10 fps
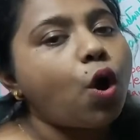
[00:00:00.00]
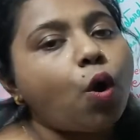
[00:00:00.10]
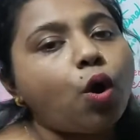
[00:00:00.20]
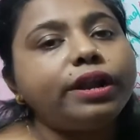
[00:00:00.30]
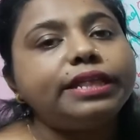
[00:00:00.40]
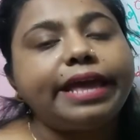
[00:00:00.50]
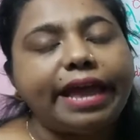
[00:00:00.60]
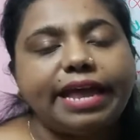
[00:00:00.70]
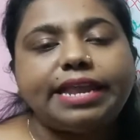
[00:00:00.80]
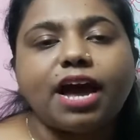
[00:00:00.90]
or in the
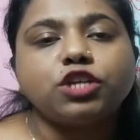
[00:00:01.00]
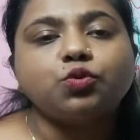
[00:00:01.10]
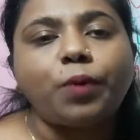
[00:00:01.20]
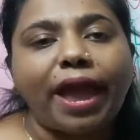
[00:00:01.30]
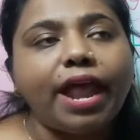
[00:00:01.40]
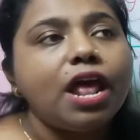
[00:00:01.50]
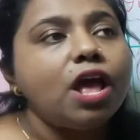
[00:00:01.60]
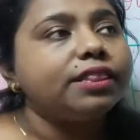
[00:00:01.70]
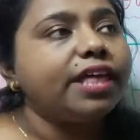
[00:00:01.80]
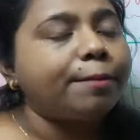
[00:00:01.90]
areas where
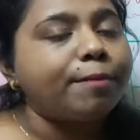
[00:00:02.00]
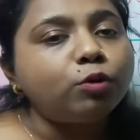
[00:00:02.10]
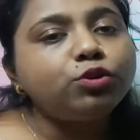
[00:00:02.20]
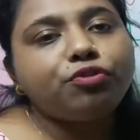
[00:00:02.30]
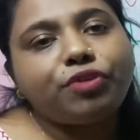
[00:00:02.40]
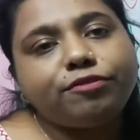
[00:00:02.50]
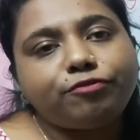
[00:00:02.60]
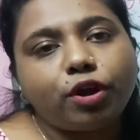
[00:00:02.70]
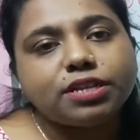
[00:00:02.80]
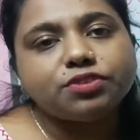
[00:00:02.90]
the amount of
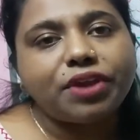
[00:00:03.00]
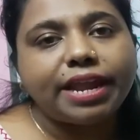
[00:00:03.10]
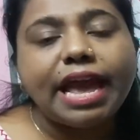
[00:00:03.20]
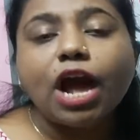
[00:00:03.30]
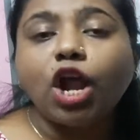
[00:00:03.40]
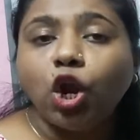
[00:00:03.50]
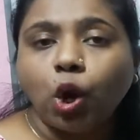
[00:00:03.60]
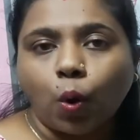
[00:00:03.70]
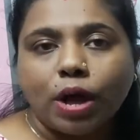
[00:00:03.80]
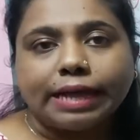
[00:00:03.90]
rainfall is very
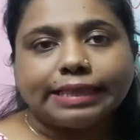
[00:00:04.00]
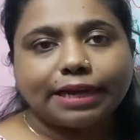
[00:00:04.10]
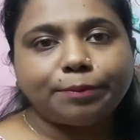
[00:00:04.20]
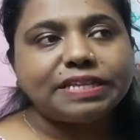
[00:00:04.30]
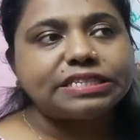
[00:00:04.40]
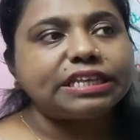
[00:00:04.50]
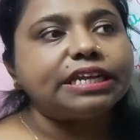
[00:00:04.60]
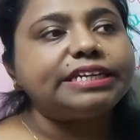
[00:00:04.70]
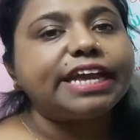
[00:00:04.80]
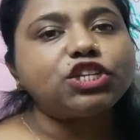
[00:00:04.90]
low. That means in the
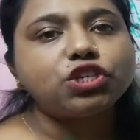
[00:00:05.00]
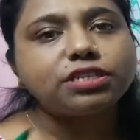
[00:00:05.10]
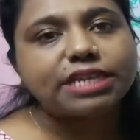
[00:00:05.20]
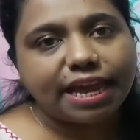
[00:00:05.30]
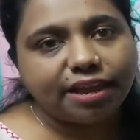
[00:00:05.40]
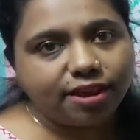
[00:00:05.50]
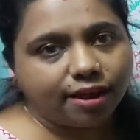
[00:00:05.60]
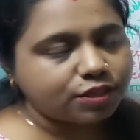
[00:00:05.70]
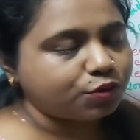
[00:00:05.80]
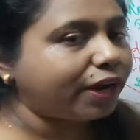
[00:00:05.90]
desert
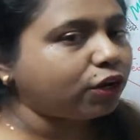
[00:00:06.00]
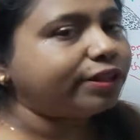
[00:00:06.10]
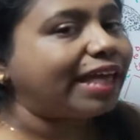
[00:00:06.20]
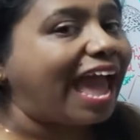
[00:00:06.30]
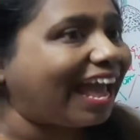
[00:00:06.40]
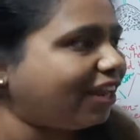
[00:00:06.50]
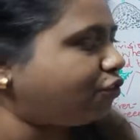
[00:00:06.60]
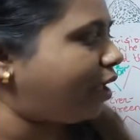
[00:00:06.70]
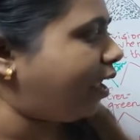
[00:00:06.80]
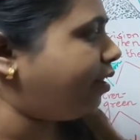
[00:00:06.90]
areas, right, or in the
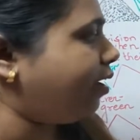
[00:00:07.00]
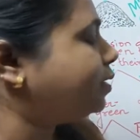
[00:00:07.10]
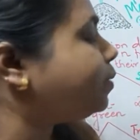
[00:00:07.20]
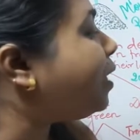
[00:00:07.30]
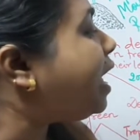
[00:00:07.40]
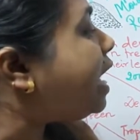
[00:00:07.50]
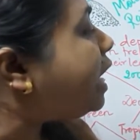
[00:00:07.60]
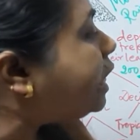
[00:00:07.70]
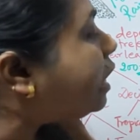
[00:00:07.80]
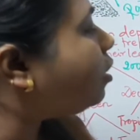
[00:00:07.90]
arid areas.
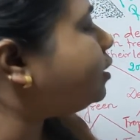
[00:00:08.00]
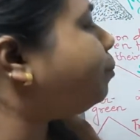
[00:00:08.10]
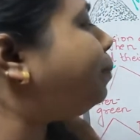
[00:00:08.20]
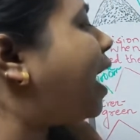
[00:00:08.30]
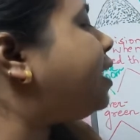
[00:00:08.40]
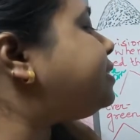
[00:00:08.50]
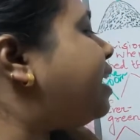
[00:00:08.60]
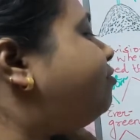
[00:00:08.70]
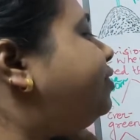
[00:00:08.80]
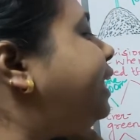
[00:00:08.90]
Here the plants
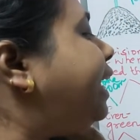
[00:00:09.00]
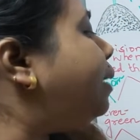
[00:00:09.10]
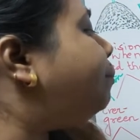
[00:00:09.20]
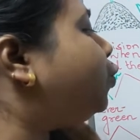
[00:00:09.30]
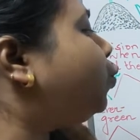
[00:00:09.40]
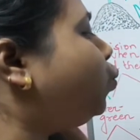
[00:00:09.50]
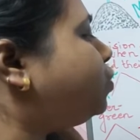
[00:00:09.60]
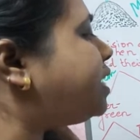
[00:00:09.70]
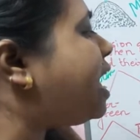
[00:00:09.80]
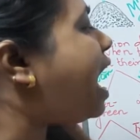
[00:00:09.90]
have deep
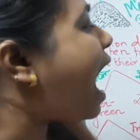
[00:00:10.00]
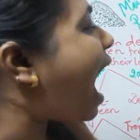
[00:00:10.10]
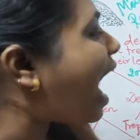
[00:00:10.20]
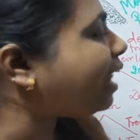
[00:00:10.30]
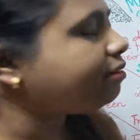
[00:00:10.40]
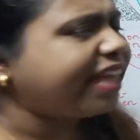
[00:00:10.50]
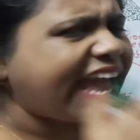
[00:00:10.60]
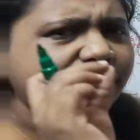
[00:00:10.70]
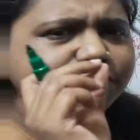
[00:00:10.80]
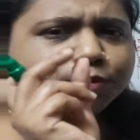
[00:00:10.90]
roots and they
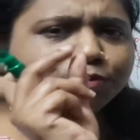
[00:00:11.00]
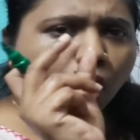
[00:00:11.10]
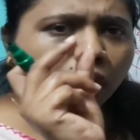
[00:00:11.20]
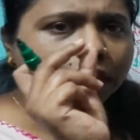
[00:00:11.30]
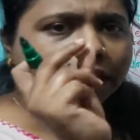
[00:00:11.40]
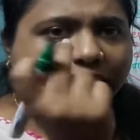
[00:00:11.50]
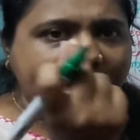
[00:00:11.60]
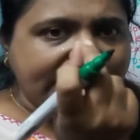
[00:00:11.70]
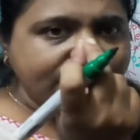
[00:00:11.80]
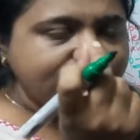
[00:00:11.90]
have small
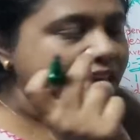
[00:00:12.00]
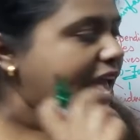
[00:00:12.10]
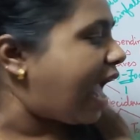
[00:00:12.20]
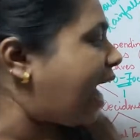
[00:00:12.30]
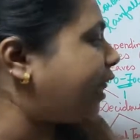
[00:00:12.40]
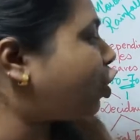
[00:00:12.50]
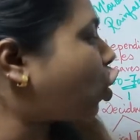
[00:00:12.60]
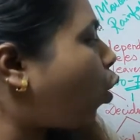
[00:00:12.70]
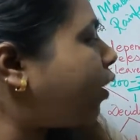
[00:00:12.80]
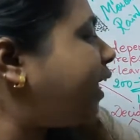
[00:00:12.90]
leaves and
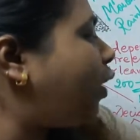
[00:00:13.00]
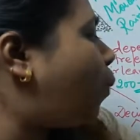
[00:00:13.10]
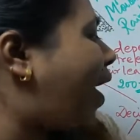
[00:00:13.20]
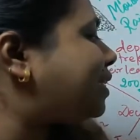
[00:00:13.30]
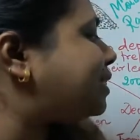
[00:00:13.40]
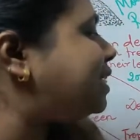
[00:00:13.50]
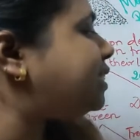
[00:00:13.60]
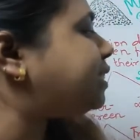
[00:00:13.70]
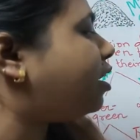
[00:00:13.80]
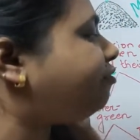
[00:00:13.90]
thorny
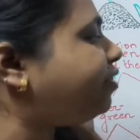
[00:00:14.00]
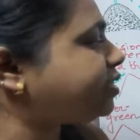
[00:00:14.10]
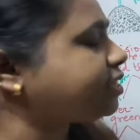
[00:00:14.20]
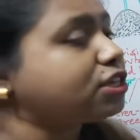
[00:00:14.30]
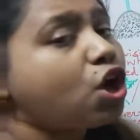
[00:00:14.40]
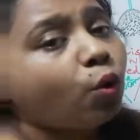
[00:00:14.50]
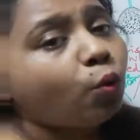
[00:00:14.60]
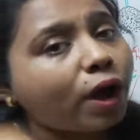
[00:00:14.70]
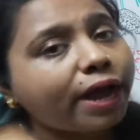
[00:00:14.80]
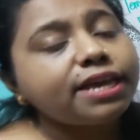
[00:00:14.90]
waxy surfaces.
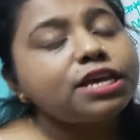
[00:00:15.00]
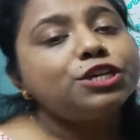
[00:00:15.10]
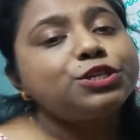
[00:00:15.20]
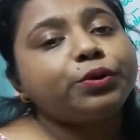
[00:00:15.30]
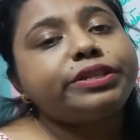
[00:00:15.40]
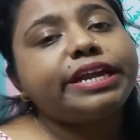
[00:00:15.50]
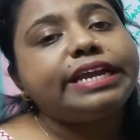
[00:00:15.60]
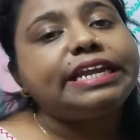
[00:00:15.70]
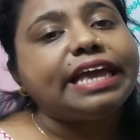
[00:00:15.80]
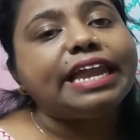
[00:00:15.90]
Why? So that
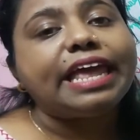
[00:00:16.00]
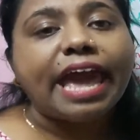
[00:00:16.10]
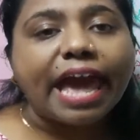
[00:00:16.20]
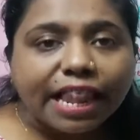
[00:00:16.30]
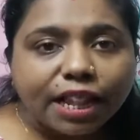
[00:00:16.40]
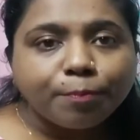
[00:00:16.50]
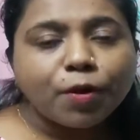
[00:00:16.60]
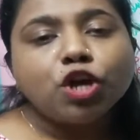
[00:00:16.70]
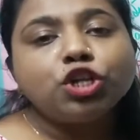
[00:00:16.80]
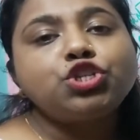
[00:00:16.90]
it can help
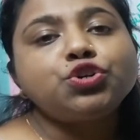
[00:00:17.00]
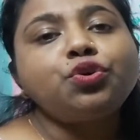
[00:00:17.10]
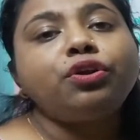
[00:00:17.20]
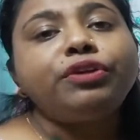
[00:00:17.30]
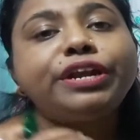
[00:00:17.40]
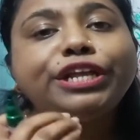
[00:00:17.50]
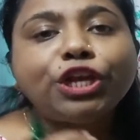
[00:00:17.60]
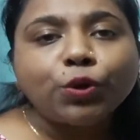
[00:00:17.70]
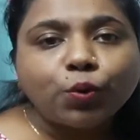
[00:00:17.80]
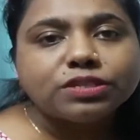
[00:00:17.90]
to
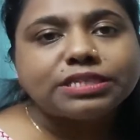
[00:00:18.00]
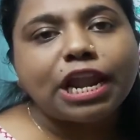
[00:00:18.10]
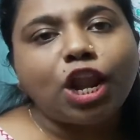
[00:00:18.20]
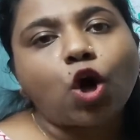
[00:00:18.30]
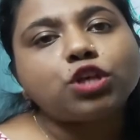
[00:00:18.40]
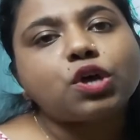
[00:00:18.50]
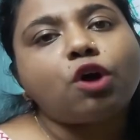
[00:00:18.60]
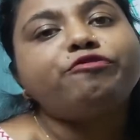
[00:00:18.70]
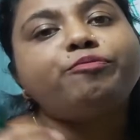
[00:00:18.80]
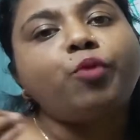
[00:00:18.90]
reduce the loss
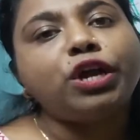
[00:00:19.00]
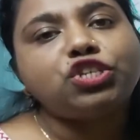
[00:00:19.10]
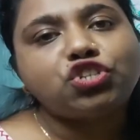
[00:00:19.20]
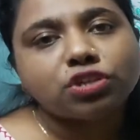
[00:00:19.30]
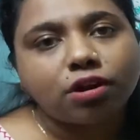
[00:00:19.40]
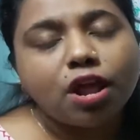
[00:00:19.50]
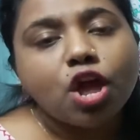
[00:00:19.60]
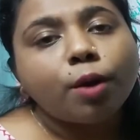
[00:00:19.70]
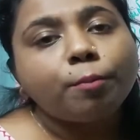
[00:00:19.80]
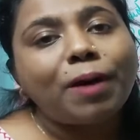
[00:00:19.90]
of moisture
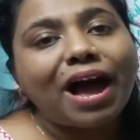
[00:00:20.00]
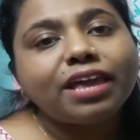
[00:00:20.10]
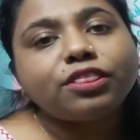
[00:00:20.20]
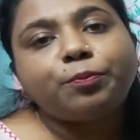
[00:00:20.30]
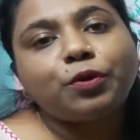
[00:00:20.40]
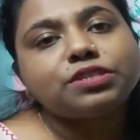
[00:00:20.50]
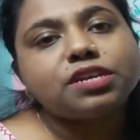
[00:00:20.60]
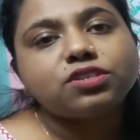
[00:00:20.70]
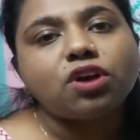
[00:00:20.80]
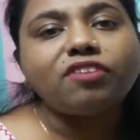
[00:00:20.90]
by the
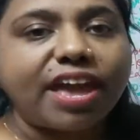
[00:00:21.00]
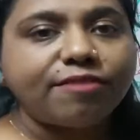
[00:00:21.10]
process of